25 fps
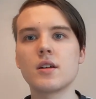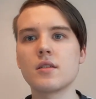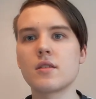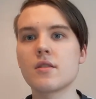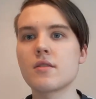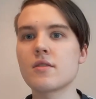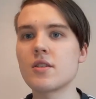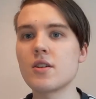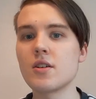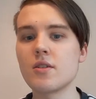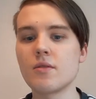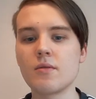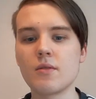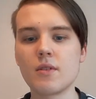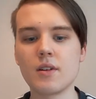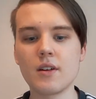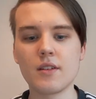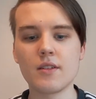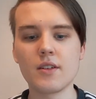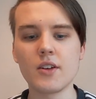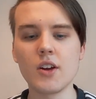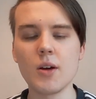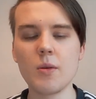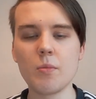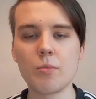There's no,
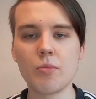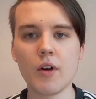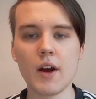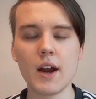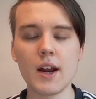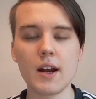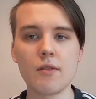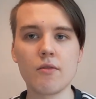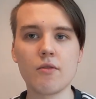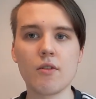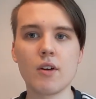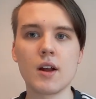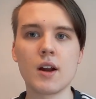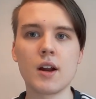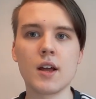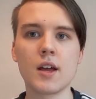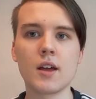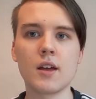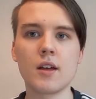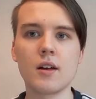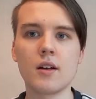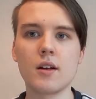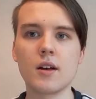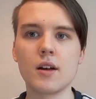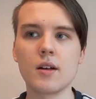it's a no-brainer
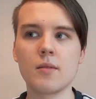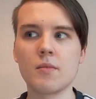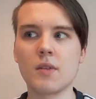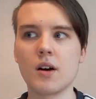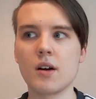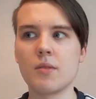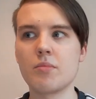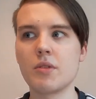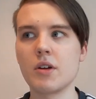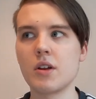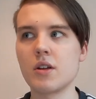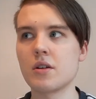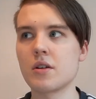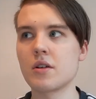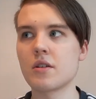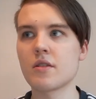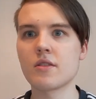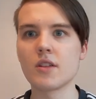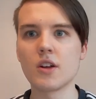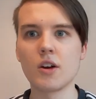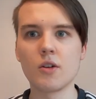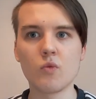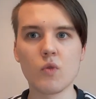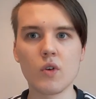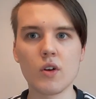really, in my opinion. There's
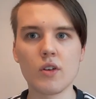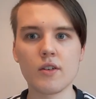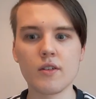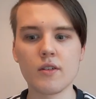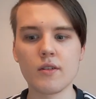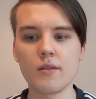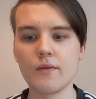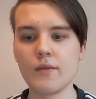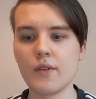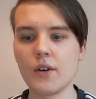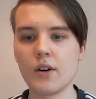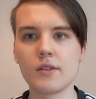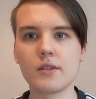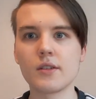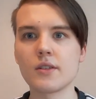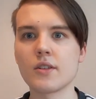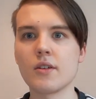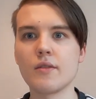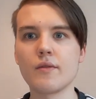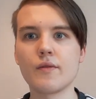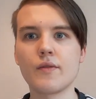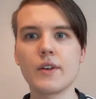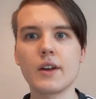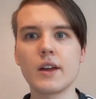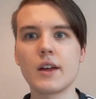no risks involved. I
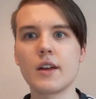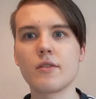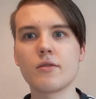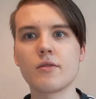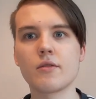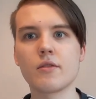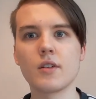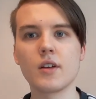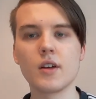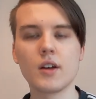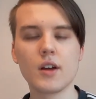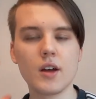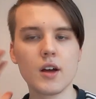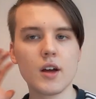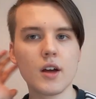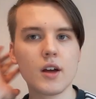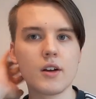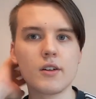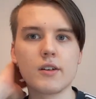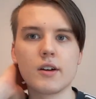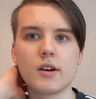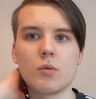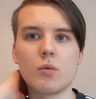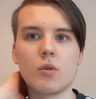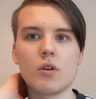don't think he's
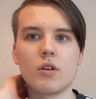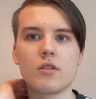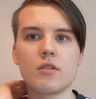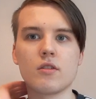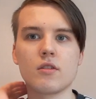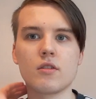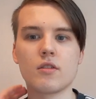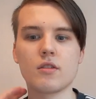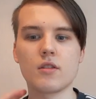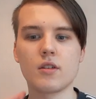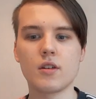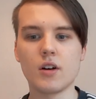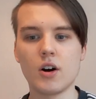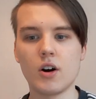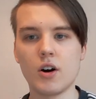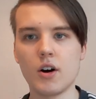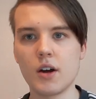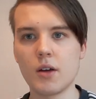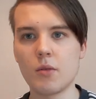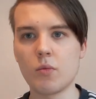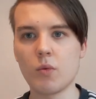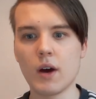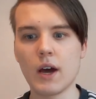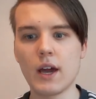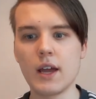got a one's
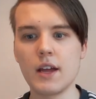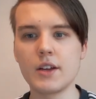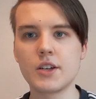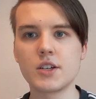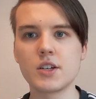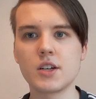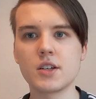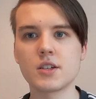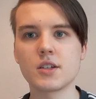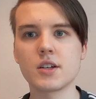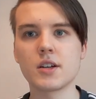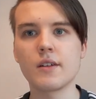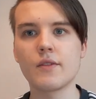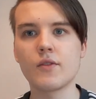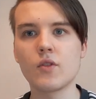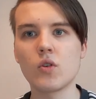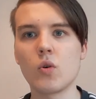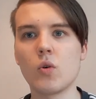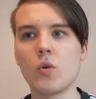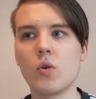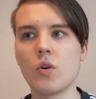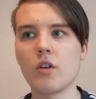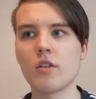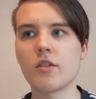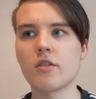high wages, and of
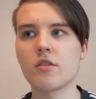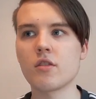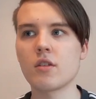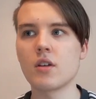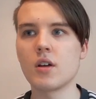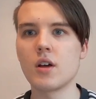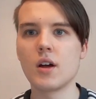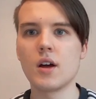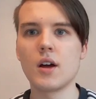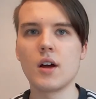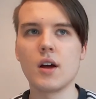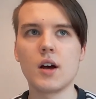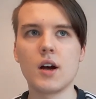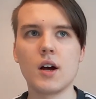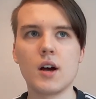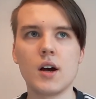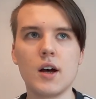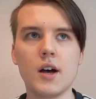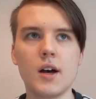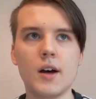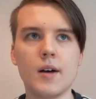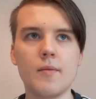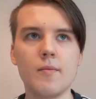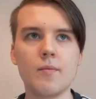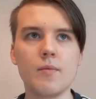course,
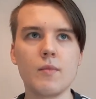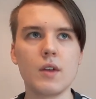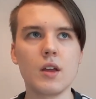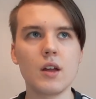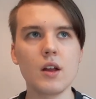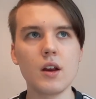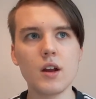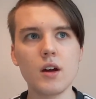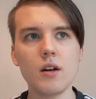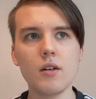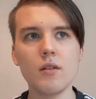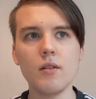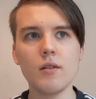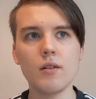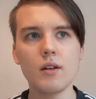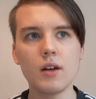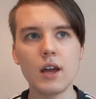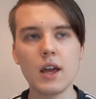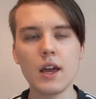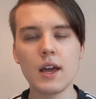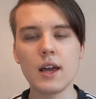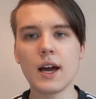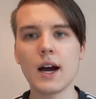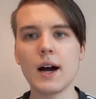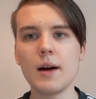um, you know
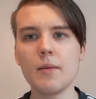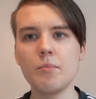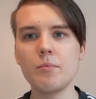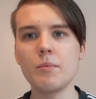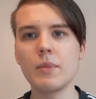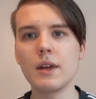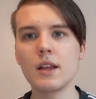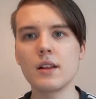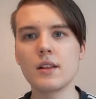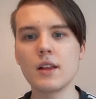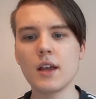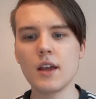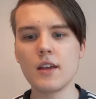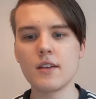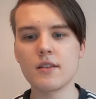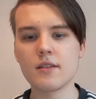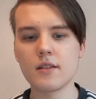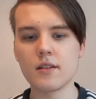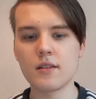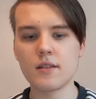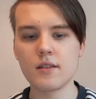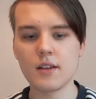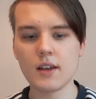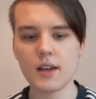he can be decent.